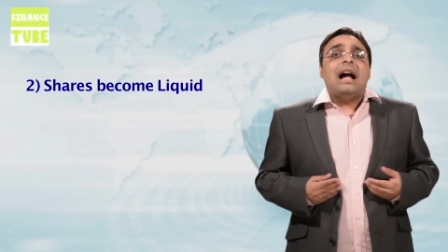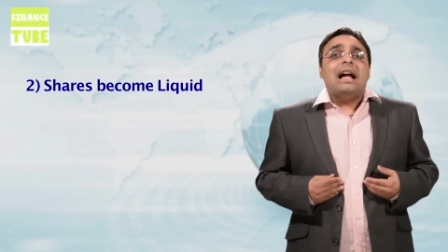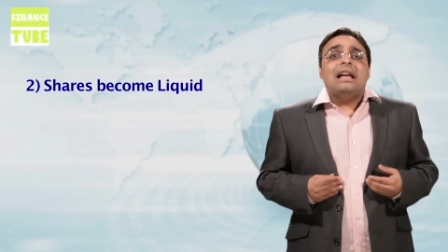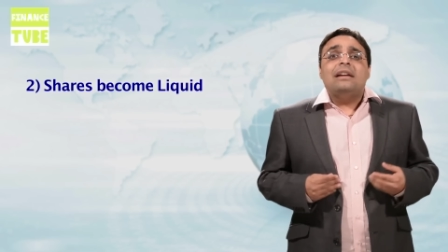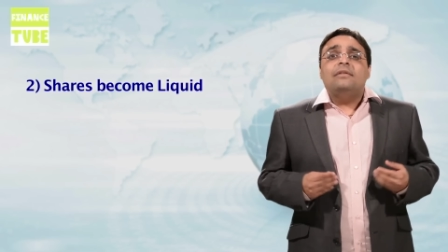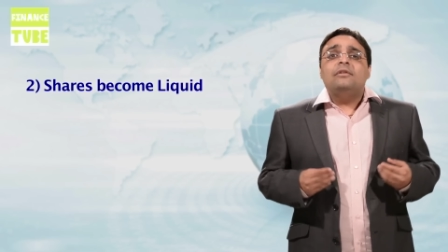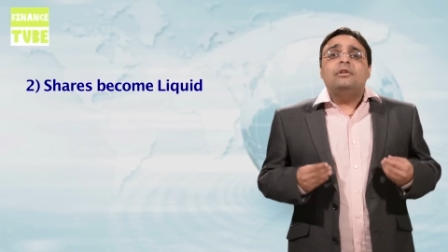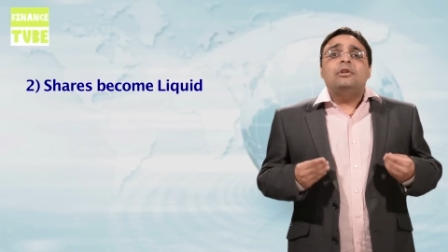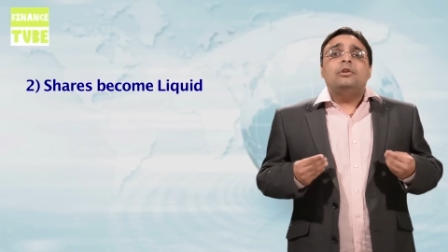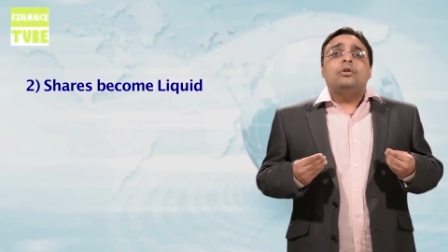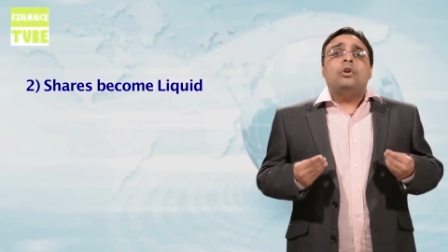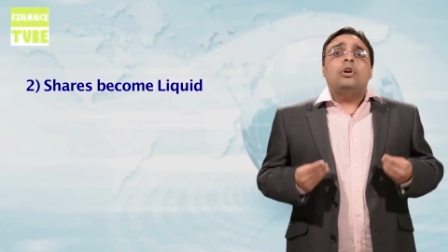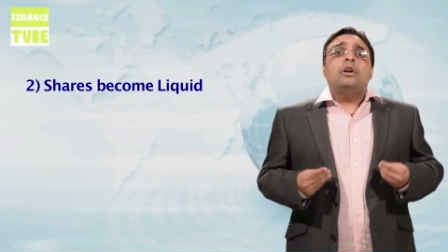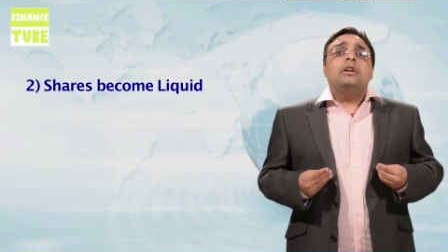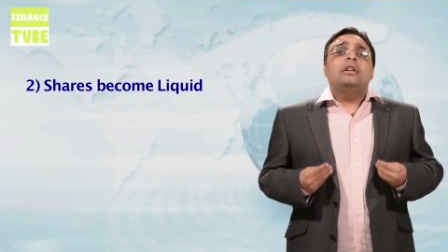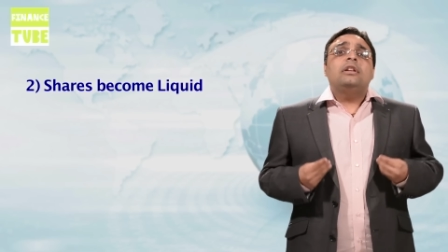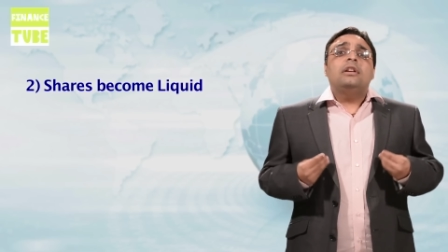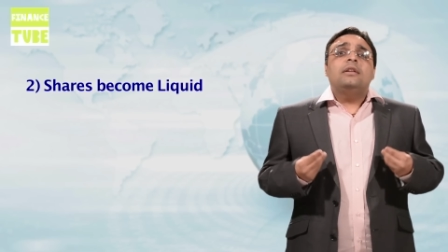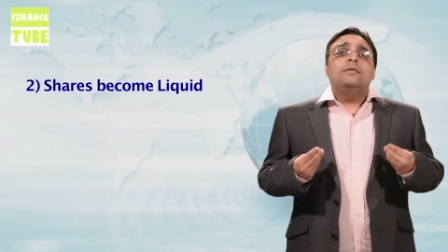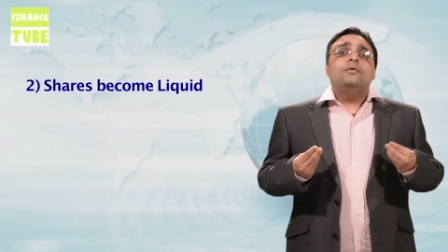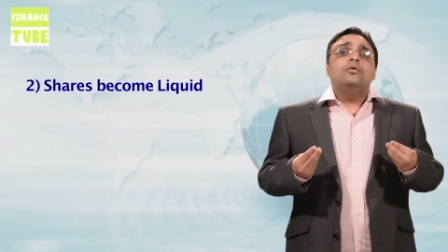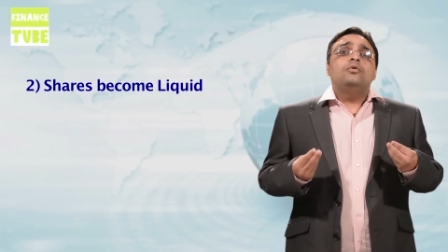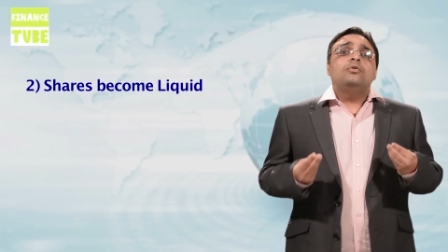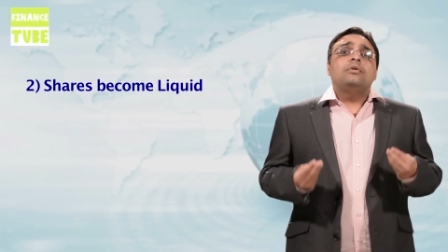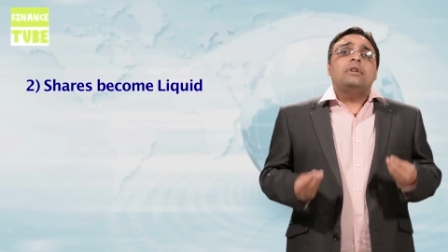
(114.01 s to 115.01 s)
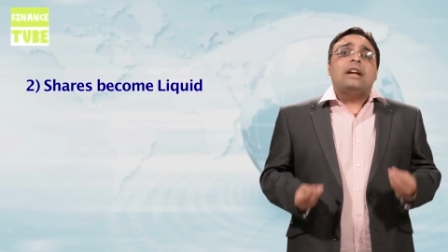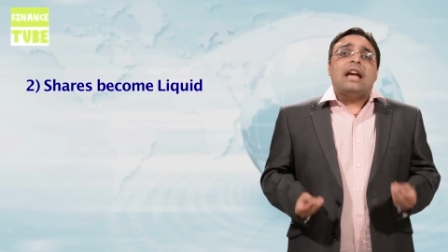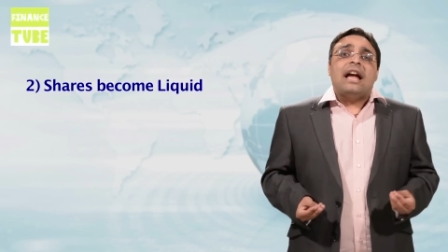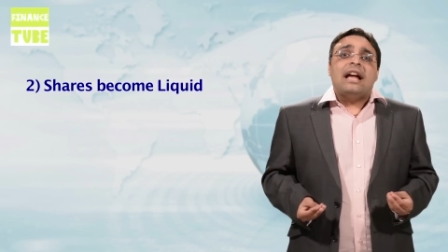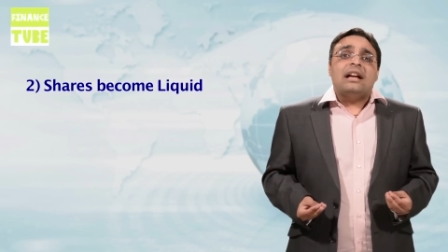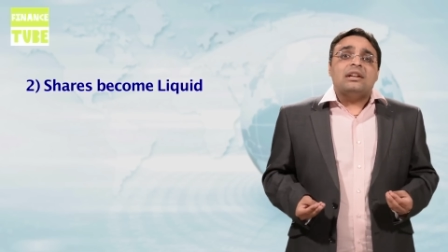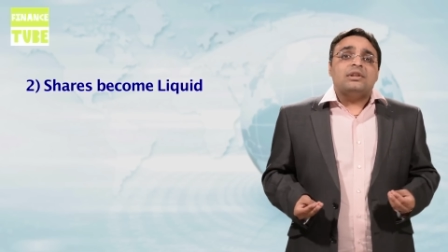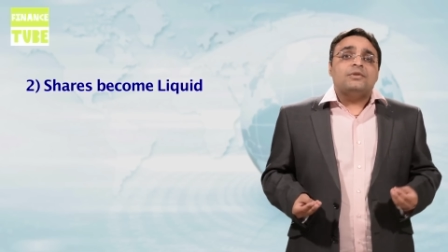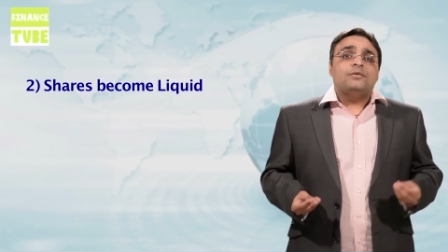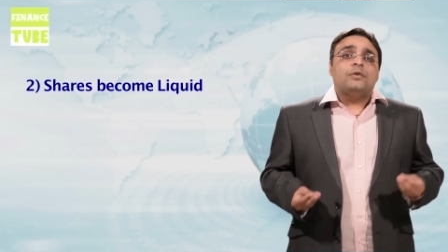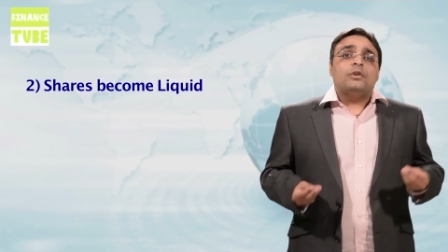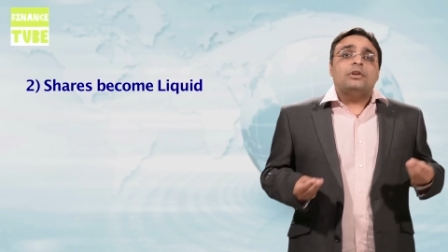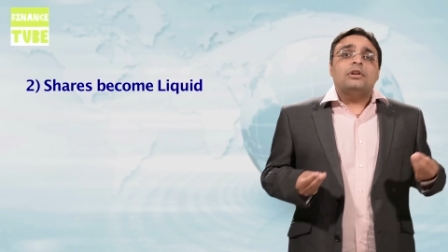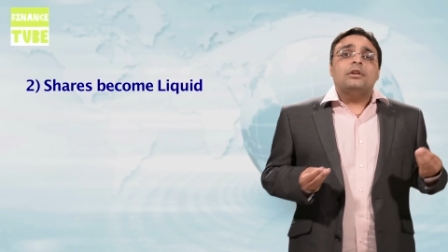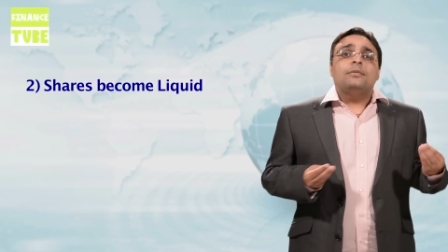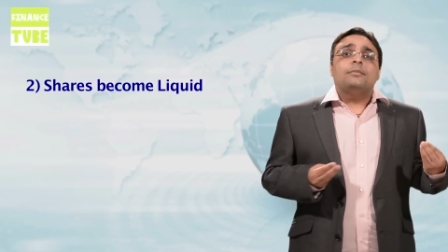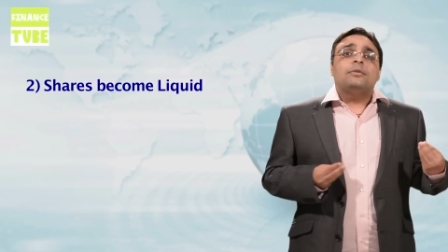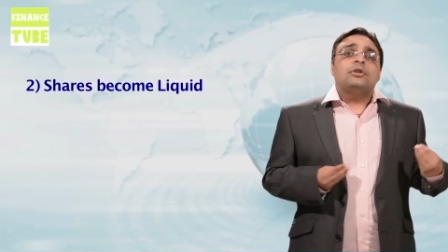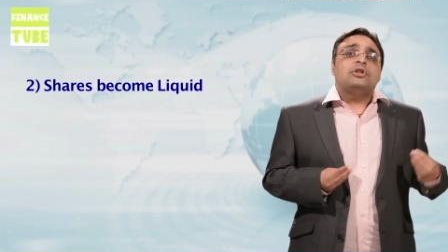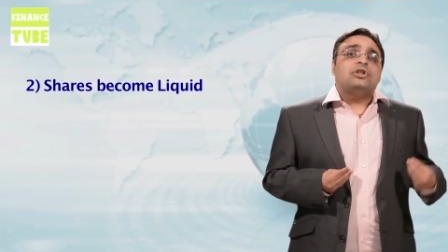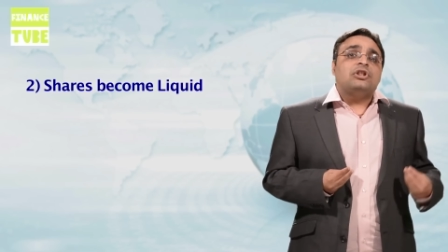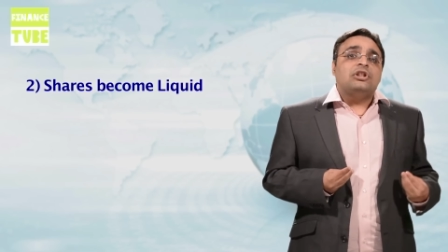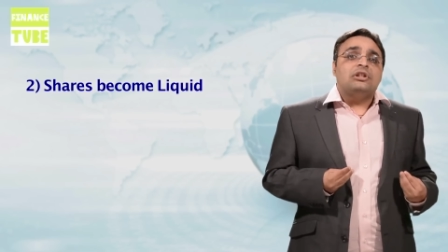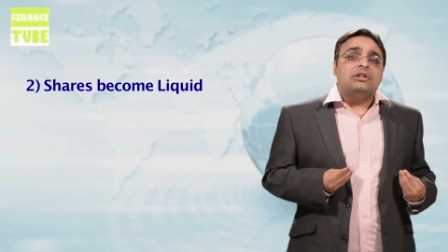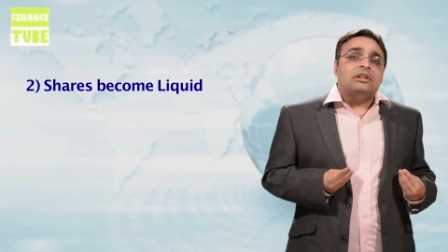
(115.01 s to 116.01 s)
I will not give you cash for the
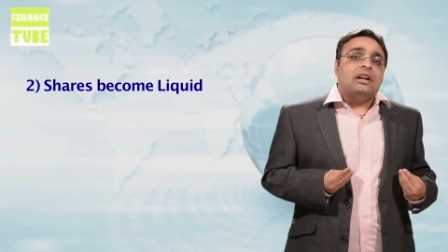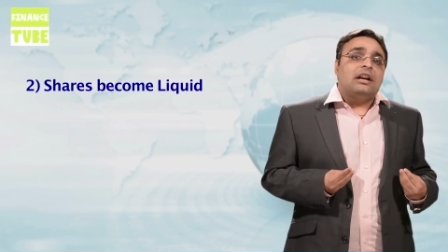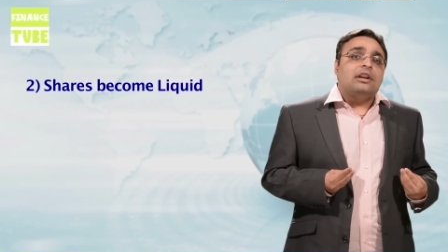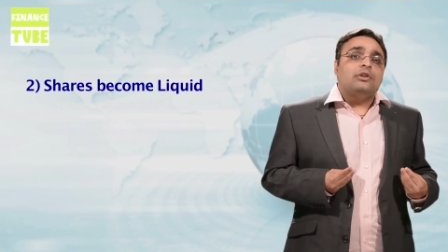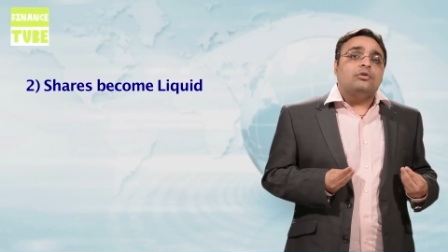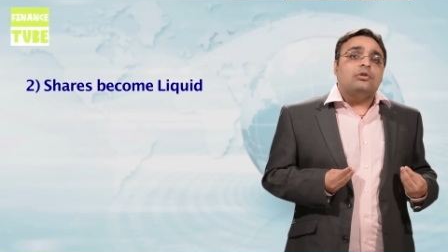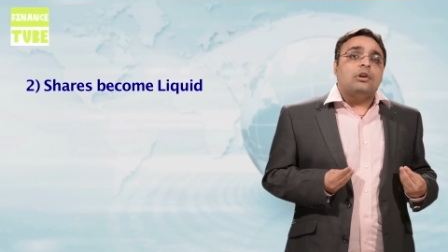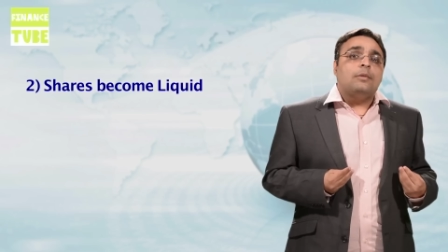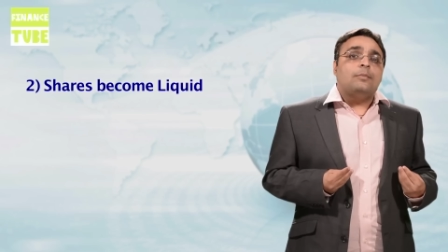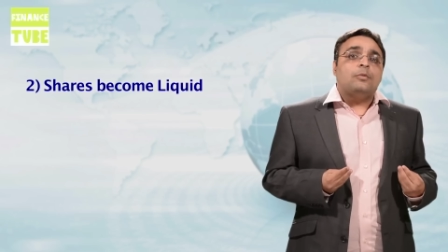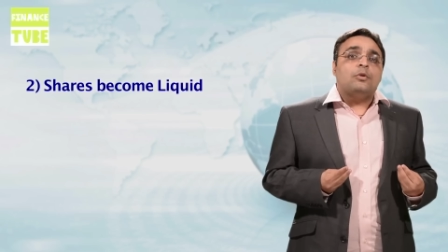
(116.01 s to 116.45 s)
machine that you are